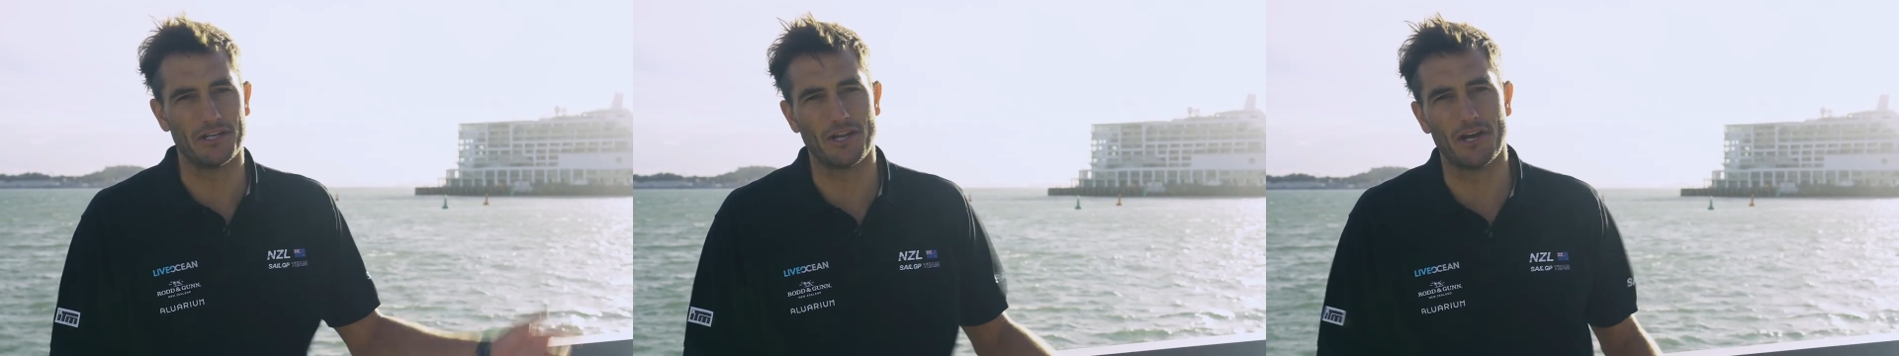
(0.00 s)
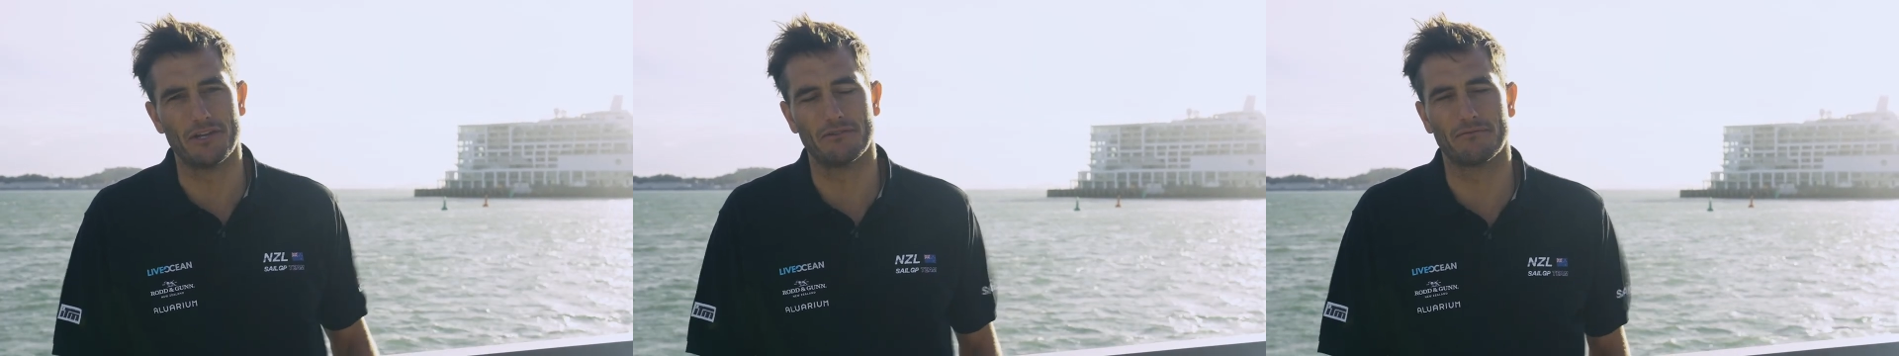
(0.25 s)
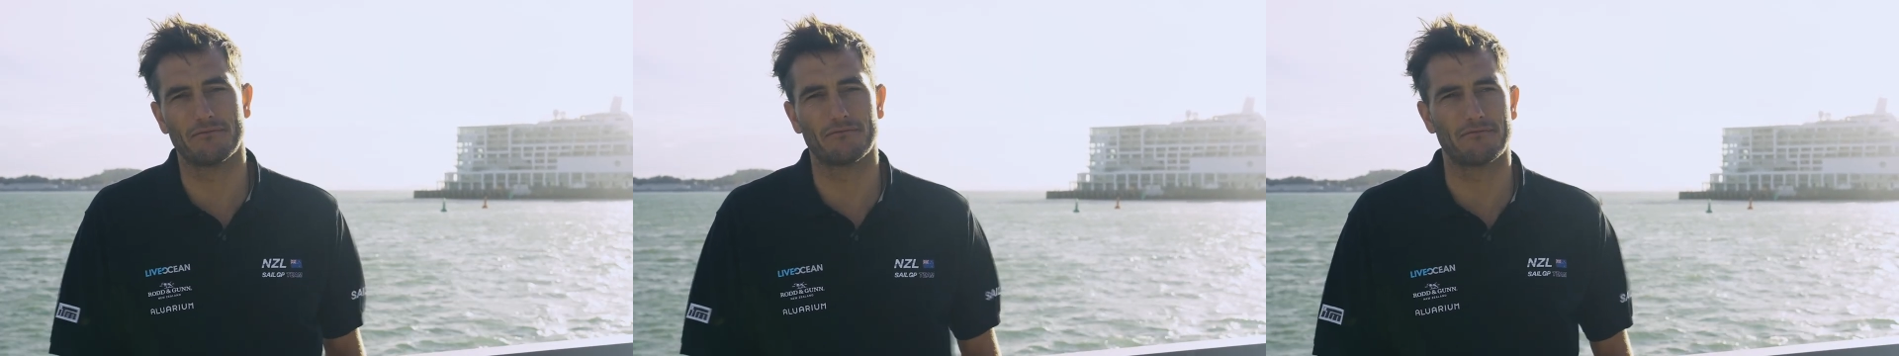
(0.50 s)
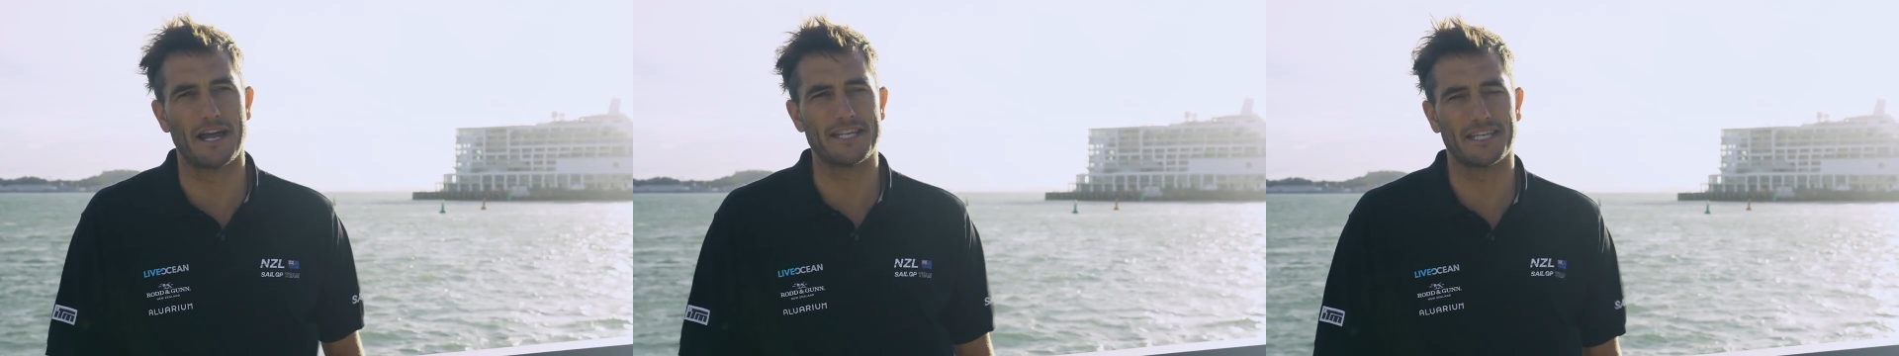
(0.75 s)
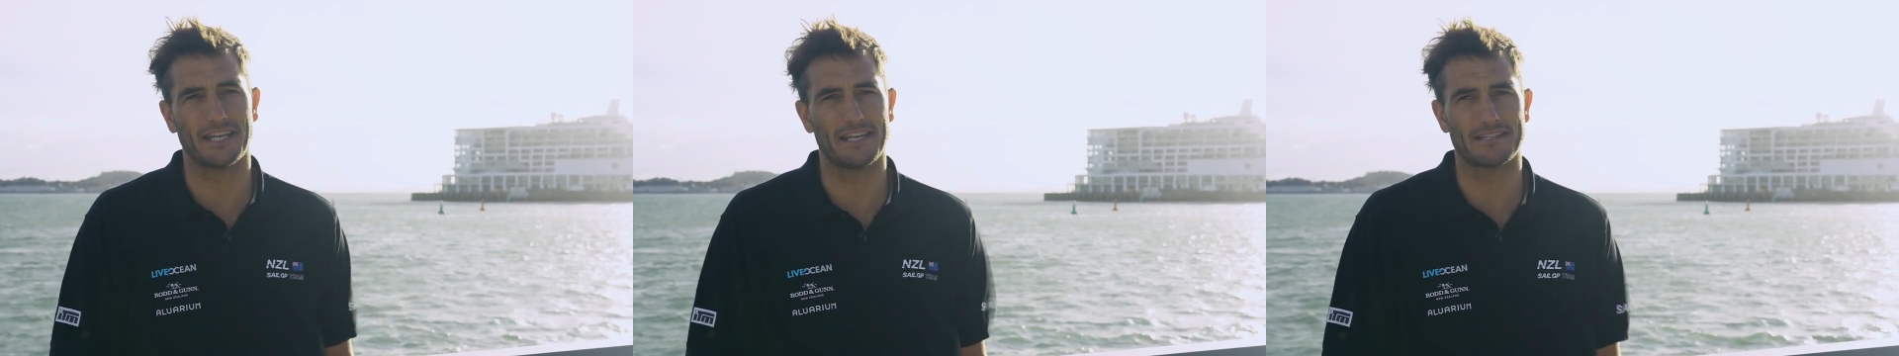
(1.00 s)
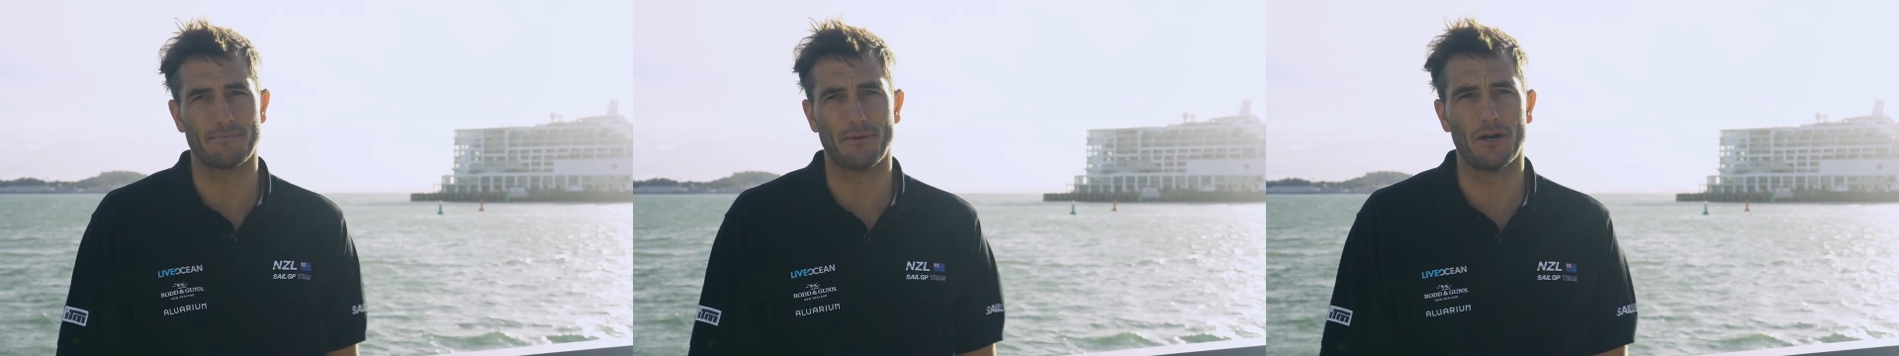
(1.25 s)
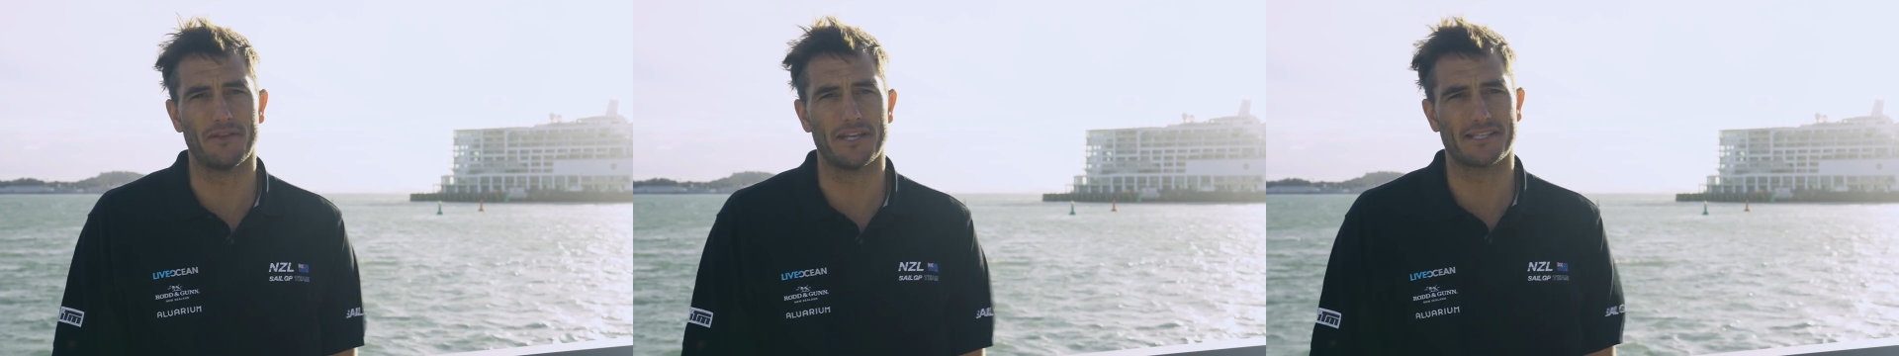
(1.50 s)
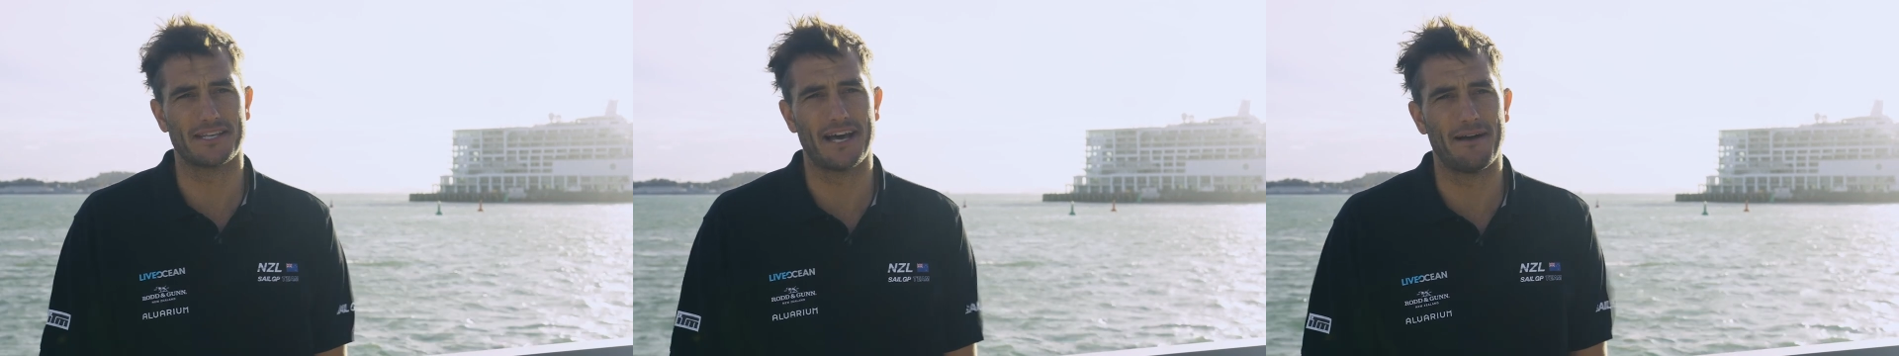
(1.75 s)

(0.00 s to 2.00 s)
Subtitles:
you know you're racing against a boat that's